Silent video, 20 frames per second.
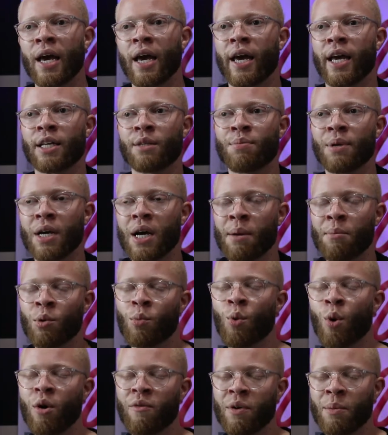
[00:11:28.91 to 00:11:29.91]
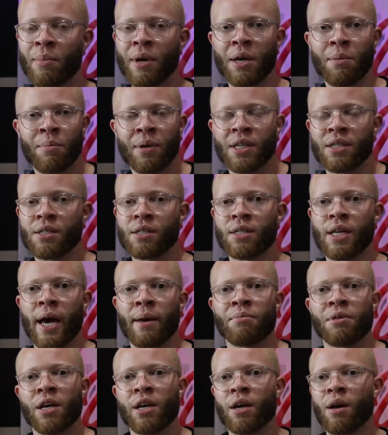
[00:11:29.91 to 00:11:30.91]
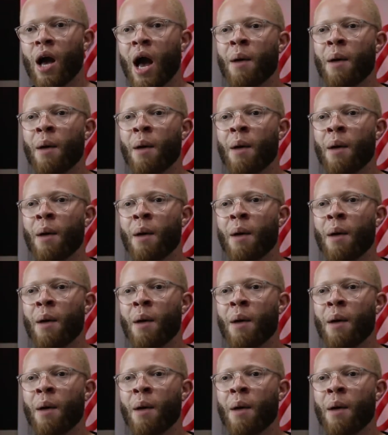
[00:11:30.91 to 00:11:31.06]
it's becoming more of a big business type thing.